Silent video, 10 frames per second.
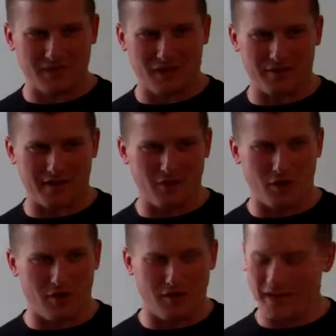they've
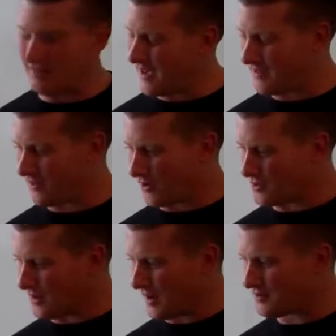known all that life all
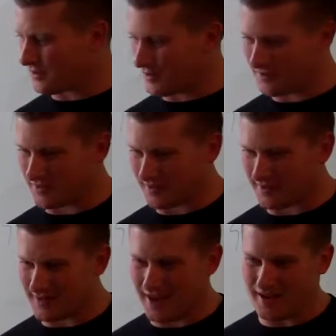through high school and everything
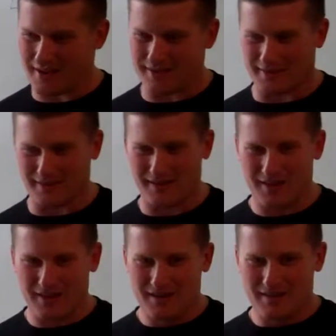like that, and it's like,
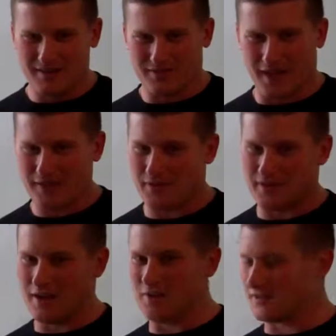life
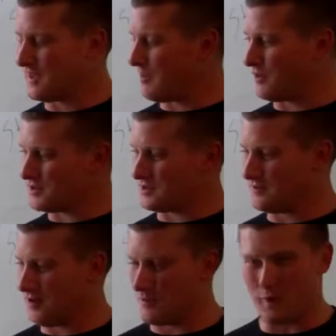is never the same once you
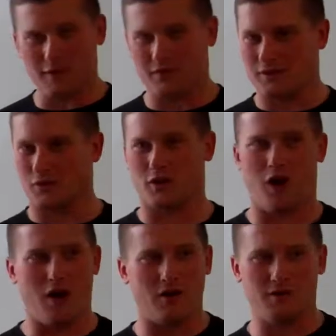leave home, whether if it's for
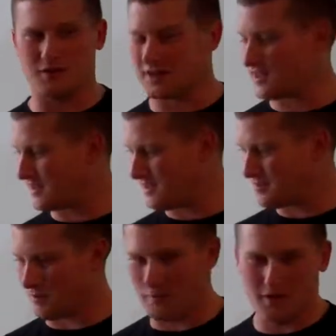college or anything like
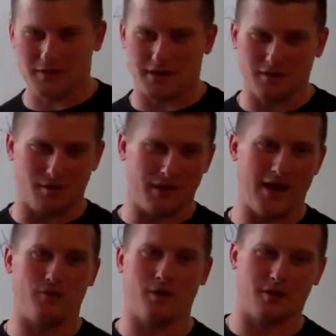this. But military, you're going
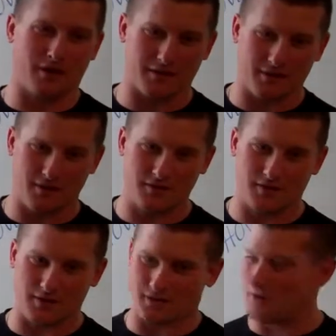halfway across
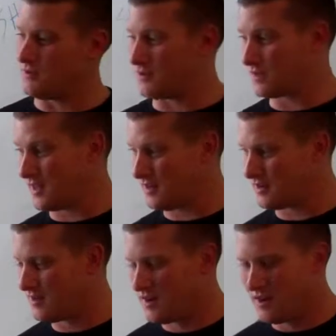country, you're doing your thing,